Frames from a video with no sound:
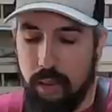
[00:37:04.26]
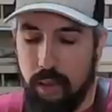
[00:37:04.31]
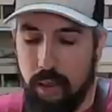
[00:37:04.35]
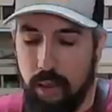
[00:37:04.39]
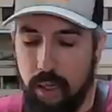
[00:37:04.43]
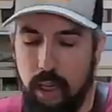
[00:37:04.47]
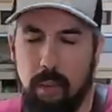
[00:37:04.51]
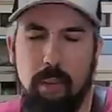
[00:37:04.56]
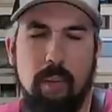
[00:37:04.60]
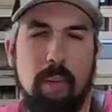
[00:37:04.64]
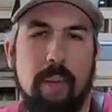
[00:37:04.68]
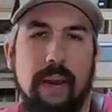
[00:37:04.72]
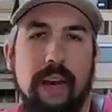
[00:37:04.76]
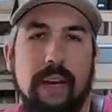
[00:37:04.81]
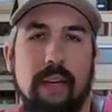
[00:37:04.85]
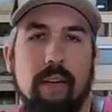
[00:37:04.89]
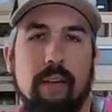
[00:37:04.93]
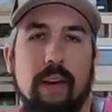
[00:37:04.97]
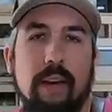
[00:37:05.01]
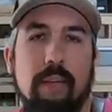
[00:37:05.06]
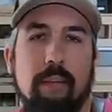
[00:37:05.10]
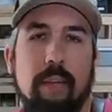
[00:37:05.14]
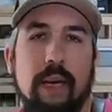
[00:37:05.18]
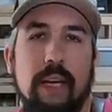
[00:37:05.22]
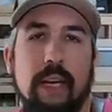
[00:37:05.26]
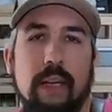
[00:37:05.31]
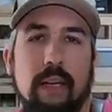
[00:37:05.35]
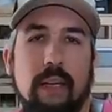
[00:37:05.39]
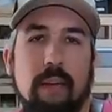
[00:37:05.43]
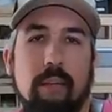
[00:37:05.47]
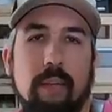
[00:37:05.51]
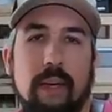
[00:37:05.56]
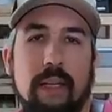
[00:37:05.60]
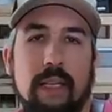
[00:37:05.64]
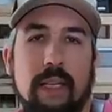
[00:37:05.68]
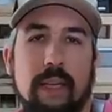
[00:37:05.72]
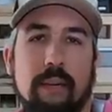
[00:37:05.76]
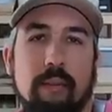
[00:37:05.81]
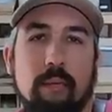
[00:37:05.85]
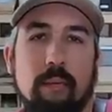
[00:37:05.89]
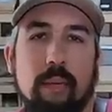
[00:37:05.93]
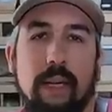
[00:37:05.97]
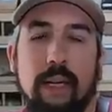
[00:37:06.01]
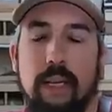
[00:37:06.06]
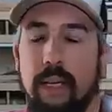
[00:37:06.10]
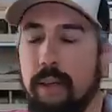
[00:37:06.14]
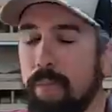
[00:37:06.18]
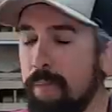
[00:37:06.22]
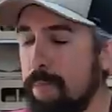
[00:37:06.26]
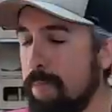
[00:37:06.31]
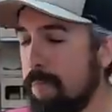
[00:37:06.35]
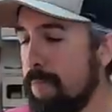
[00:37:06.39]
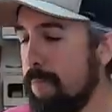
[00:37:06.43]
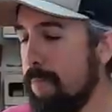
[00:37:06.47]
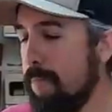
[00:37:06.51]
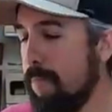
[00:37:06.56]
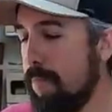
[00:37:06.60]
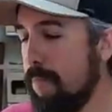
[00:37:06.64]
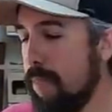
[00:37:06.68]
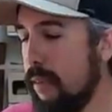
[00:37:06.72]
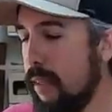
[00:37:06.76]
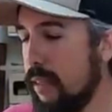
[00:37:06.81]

uh, he'll be back, right, Matt? Yeah, Matt's oh, yeah. coming back. Yeah, I'll come right back.